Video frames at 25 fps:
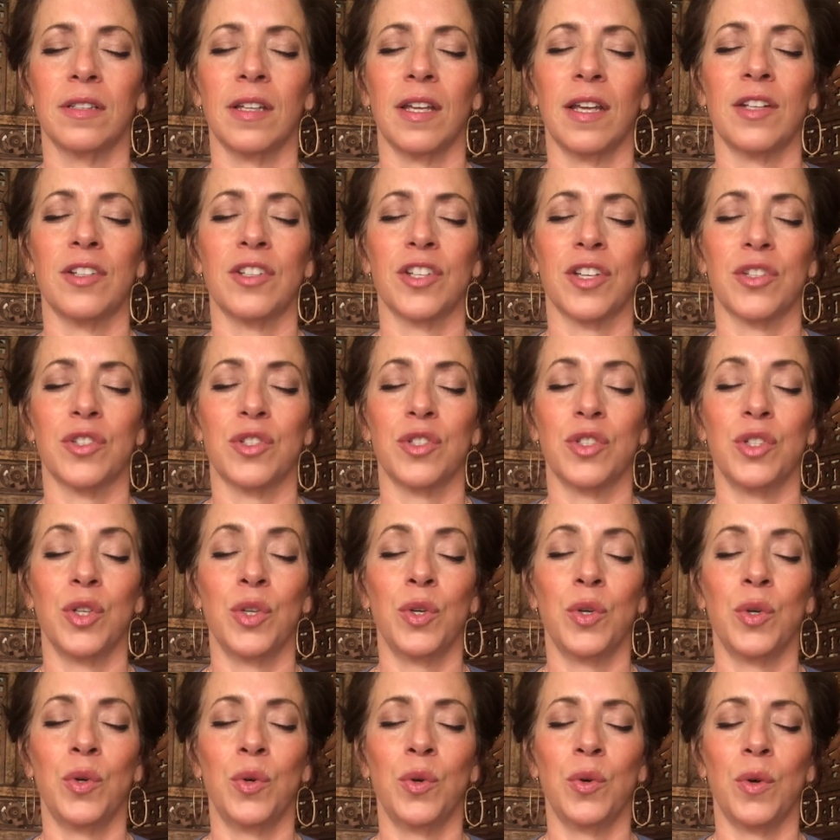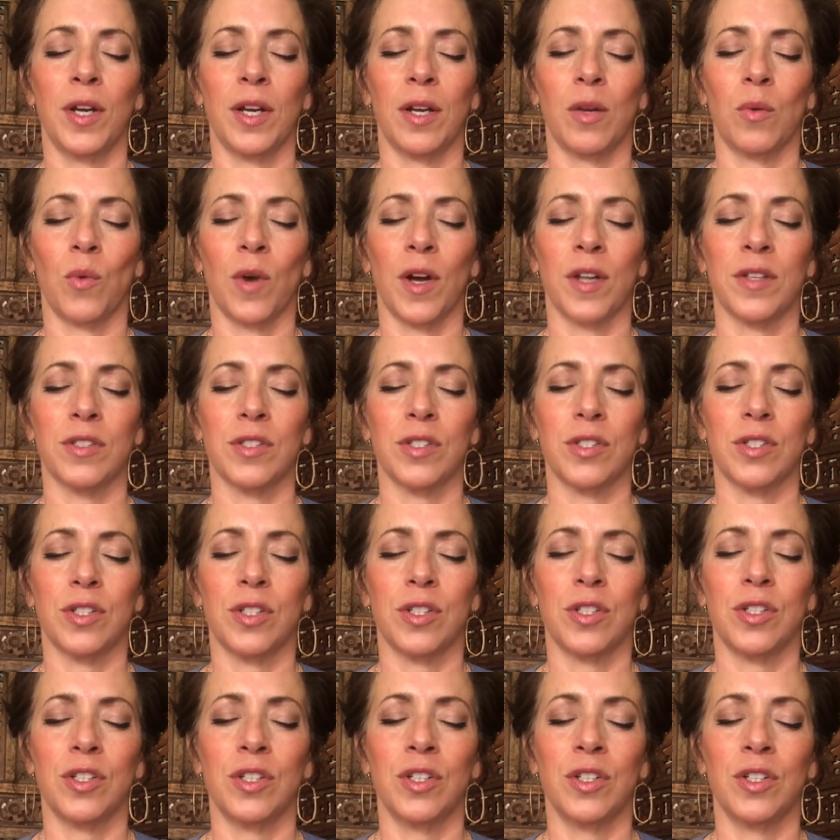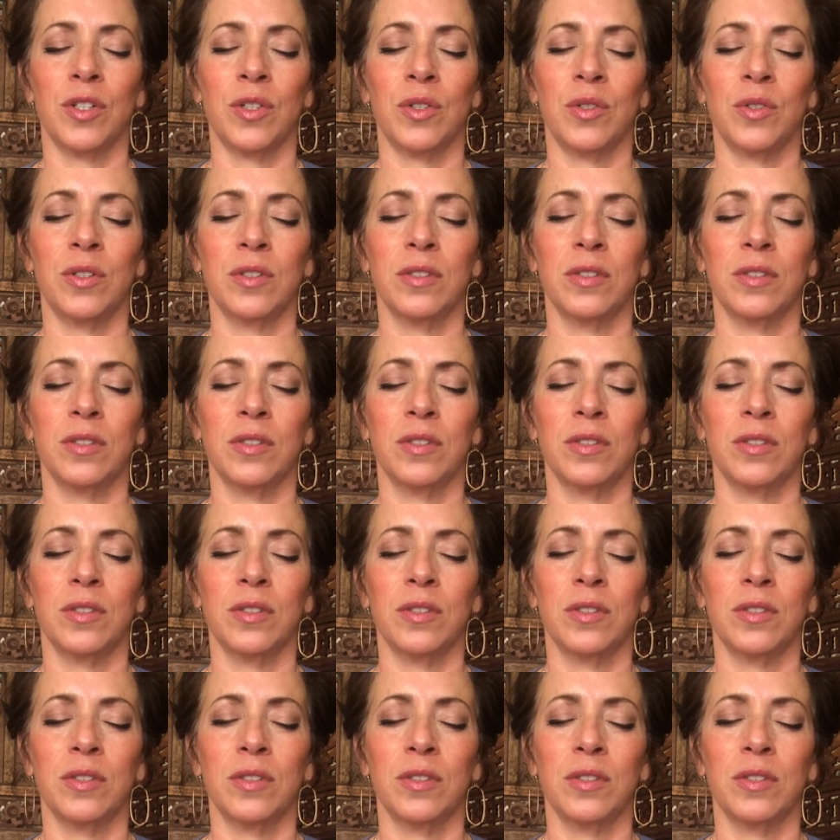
and just do what it wants to do.